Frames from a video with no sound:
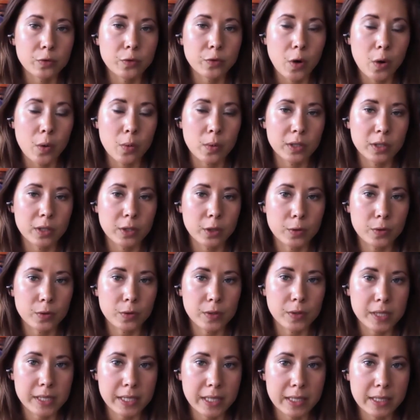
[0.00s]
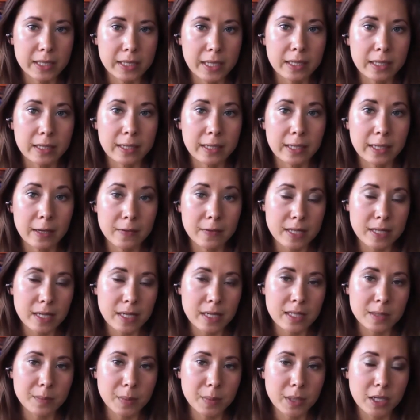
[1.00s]
forward your receipt at Gifts and
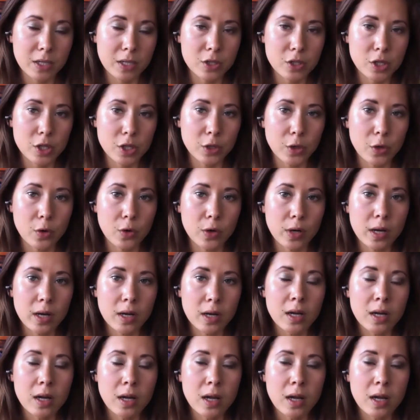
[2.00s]
Spinach and Yoga.